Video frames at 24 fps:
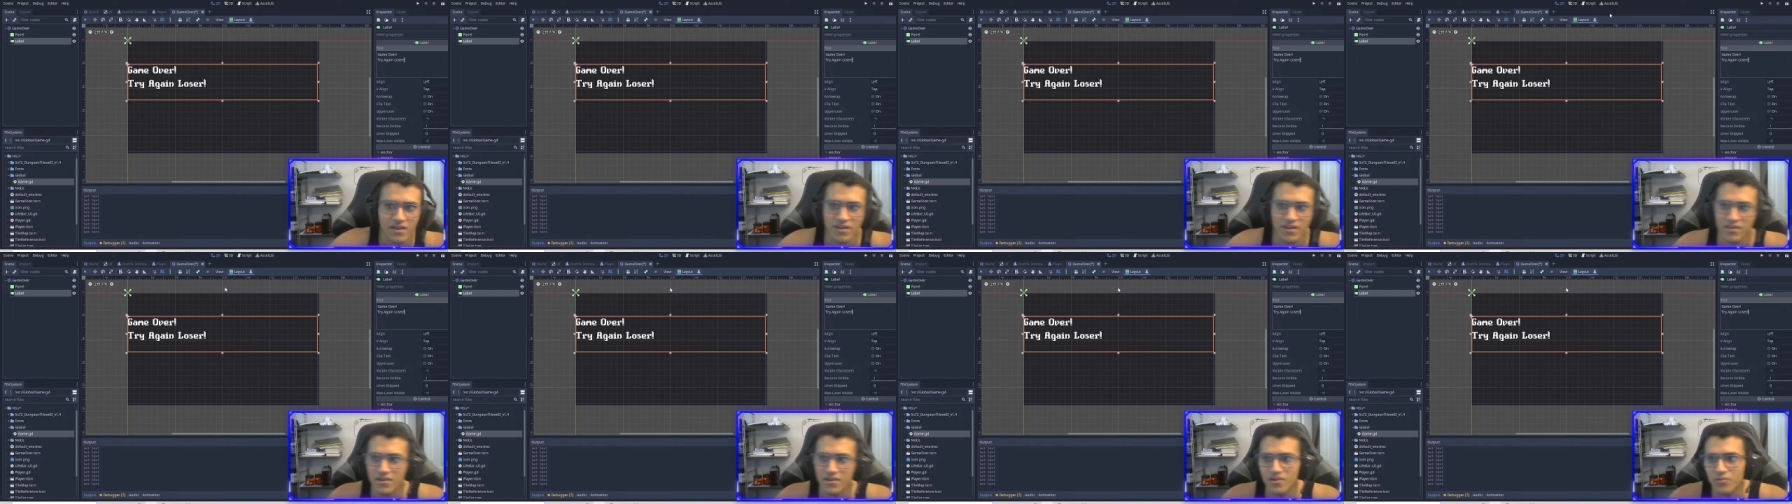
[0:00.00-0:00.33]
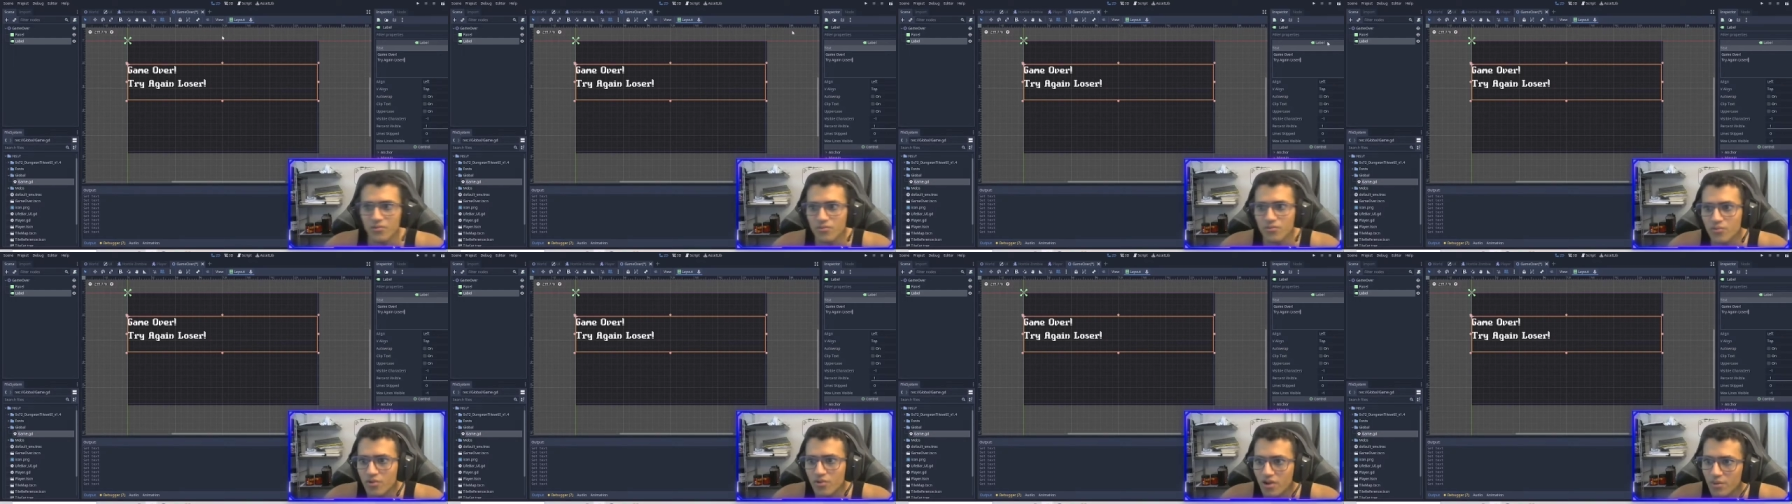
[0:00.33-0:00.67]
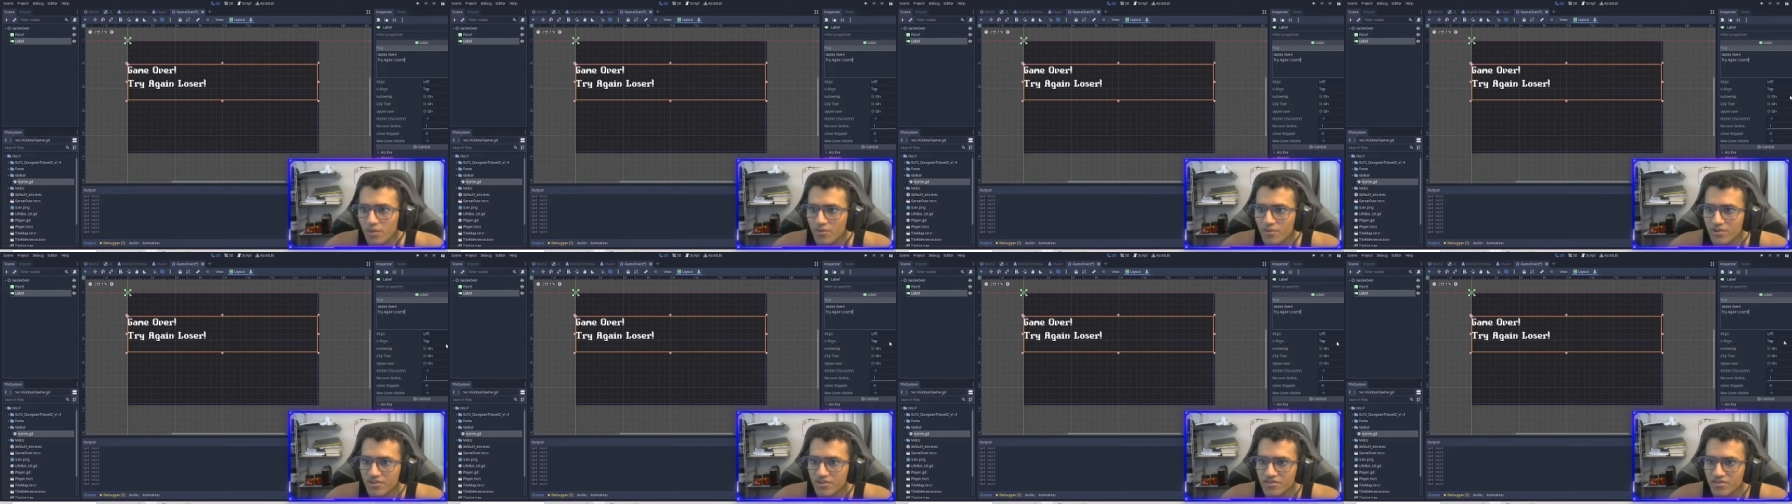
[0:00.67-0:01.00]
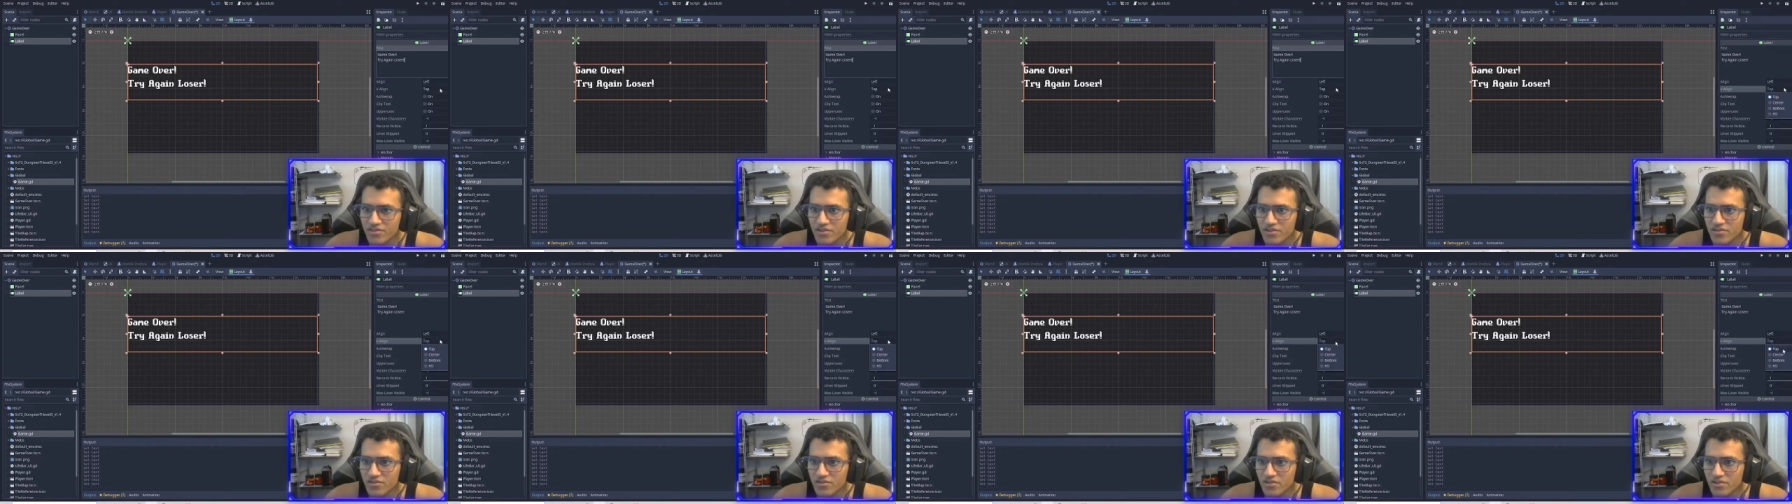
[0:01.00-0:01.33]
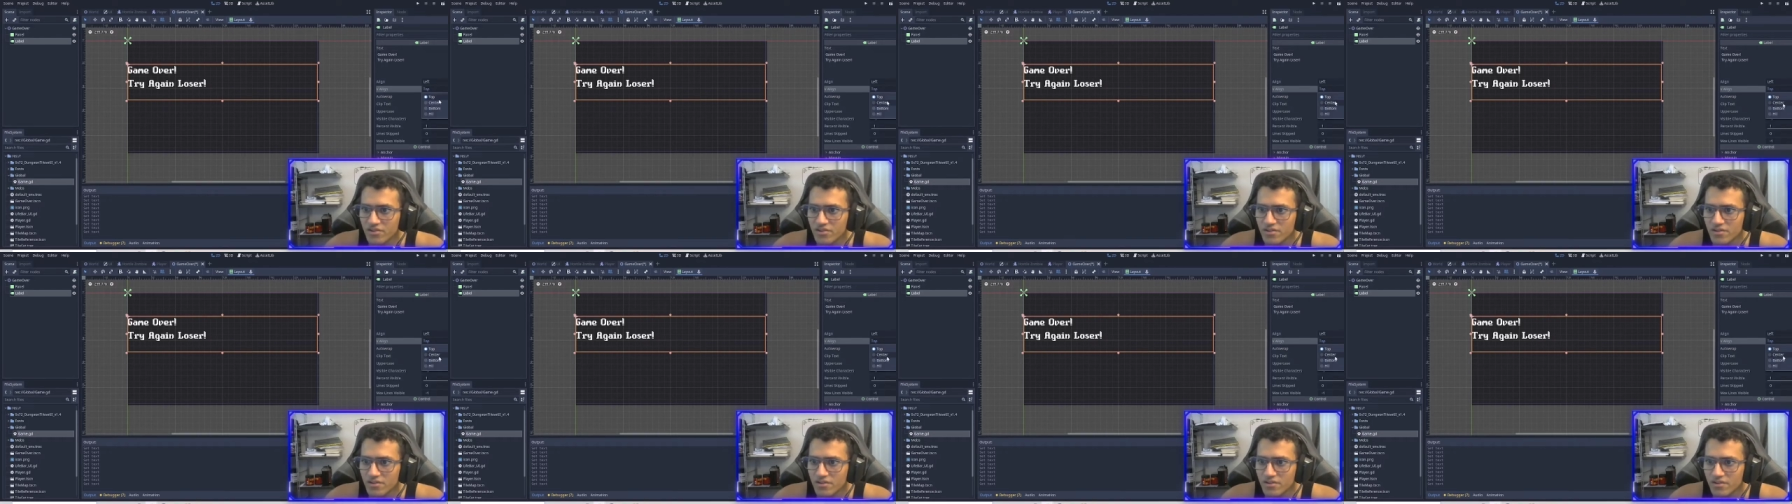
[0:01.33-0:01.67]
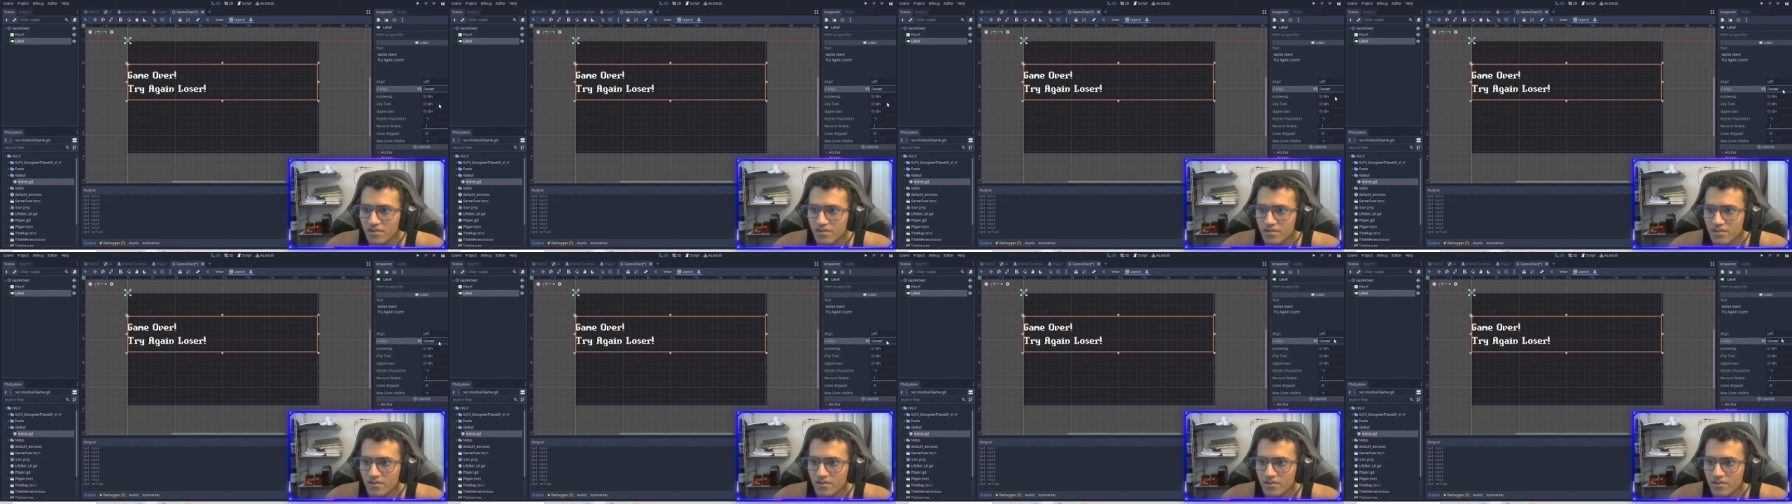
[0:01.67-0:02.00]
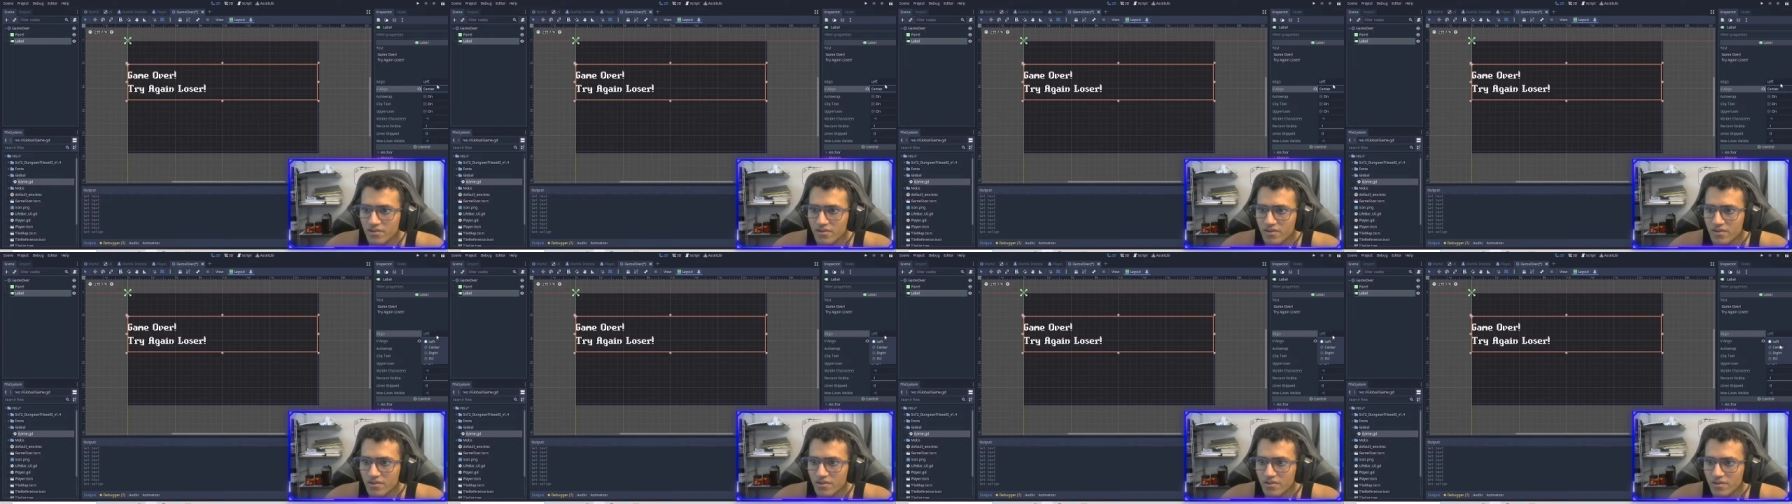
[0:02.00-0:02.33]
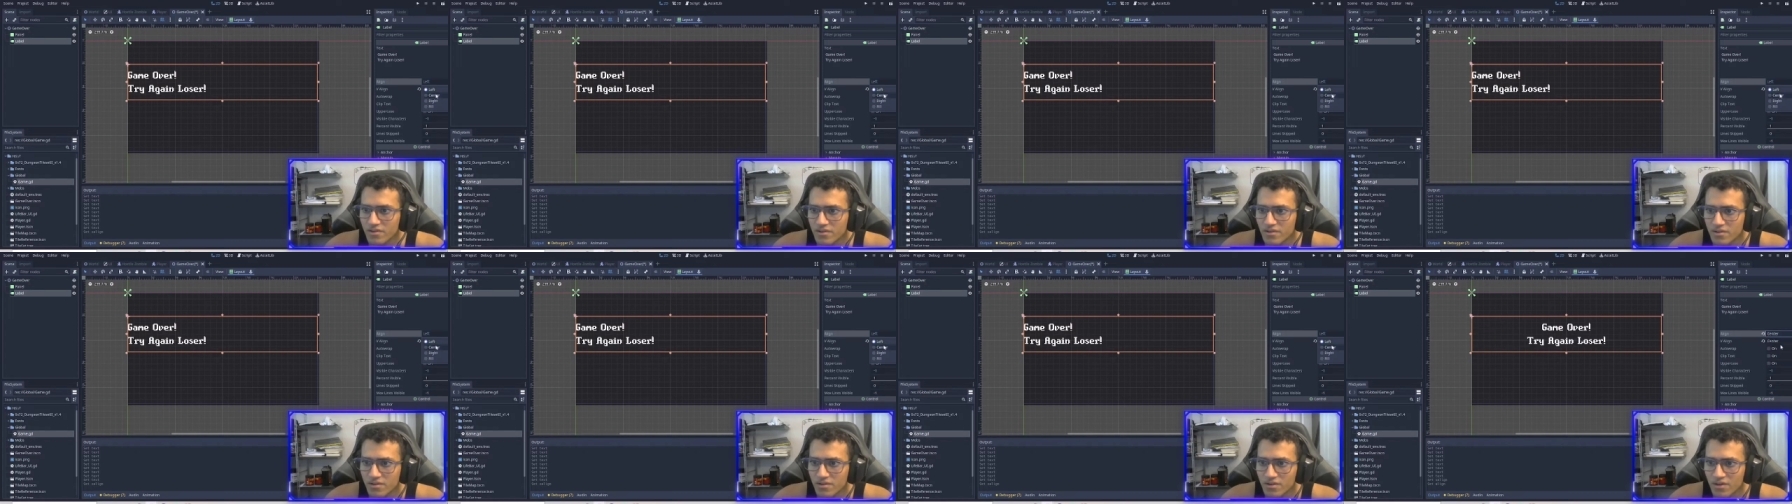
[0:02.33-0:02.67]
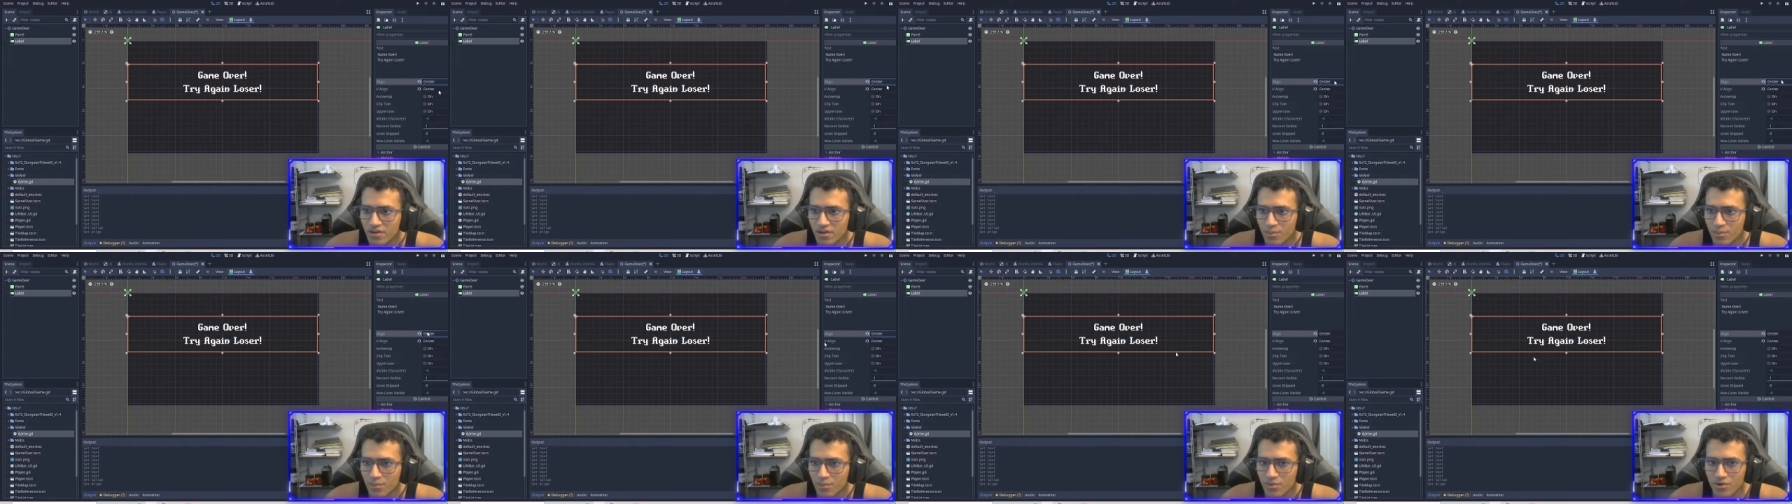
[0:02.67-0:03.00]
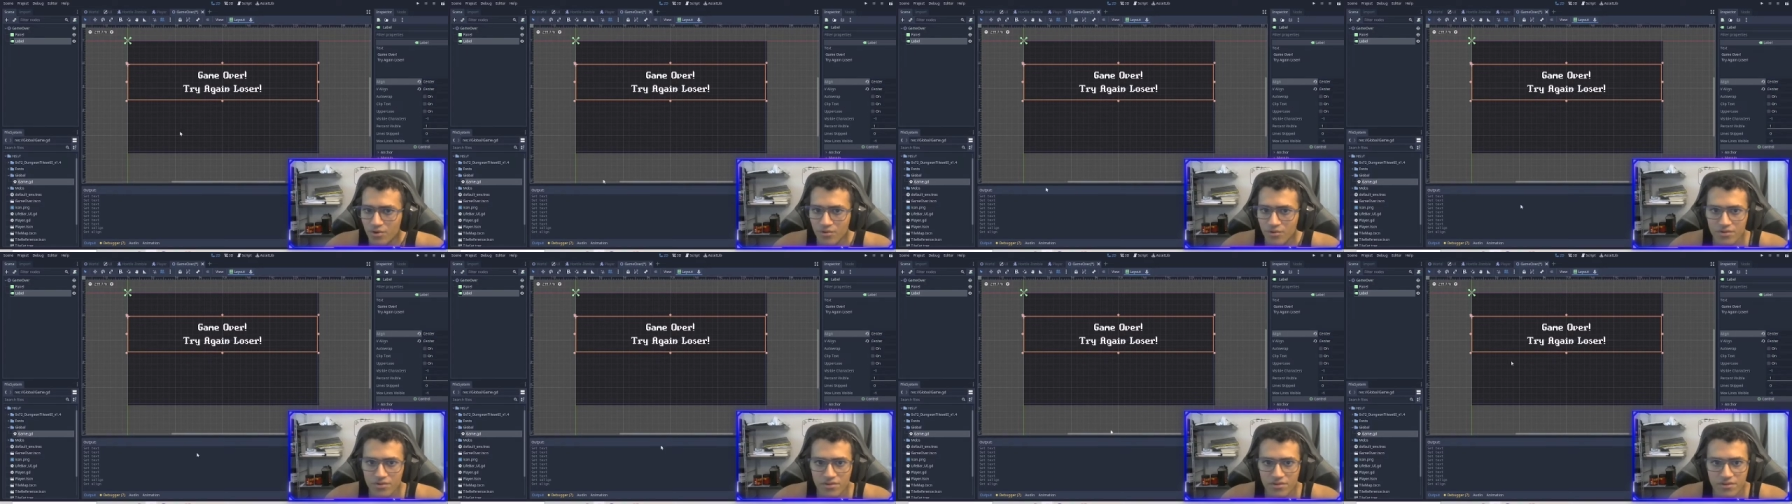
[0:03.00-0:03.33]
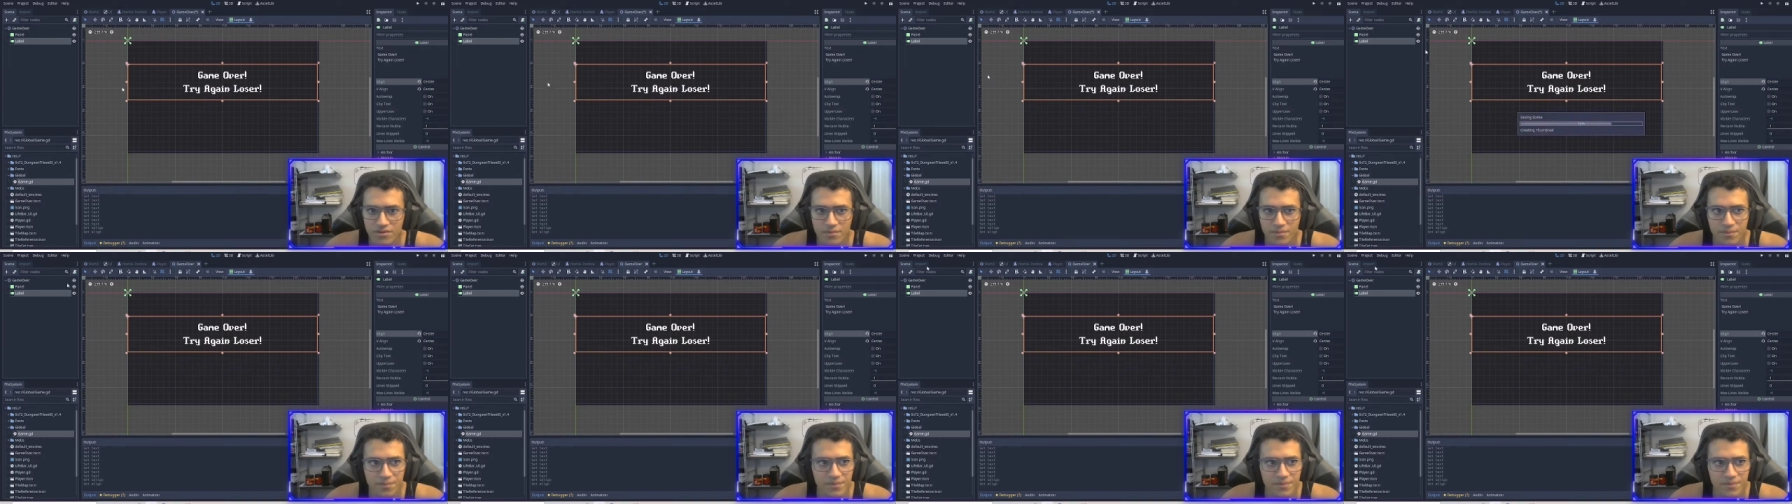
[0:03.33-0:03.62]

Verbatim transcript: And then I'm going to center it in both